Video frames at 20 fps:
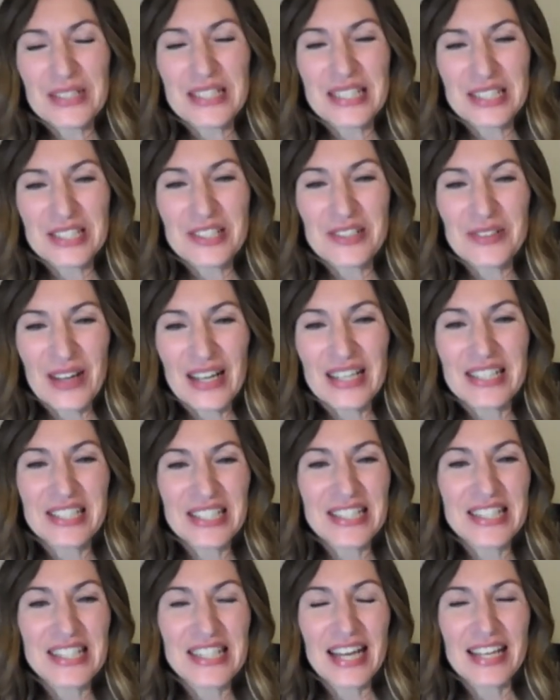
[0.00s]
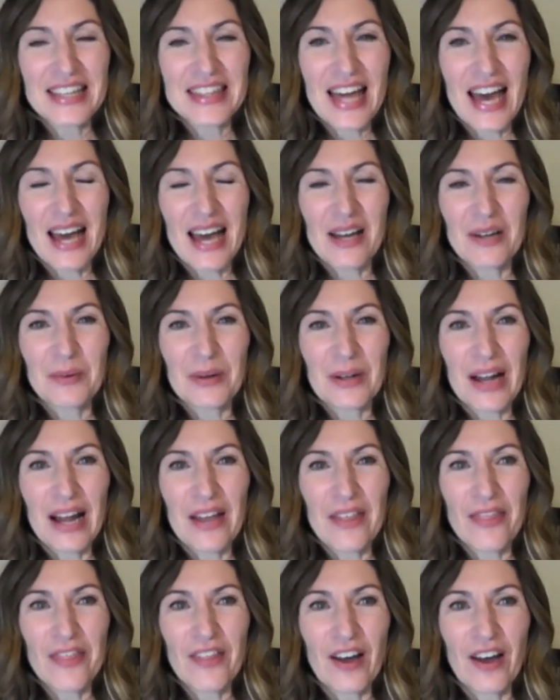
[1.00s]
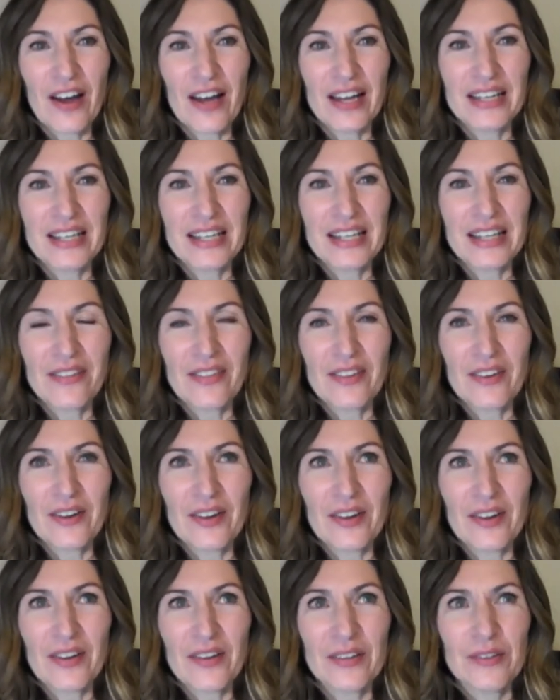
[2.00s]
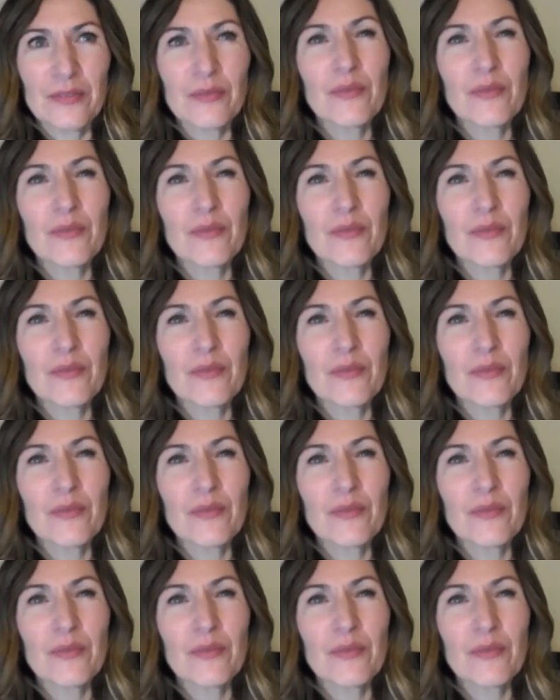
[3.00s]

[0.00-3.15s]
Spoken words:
situations like that where I thought either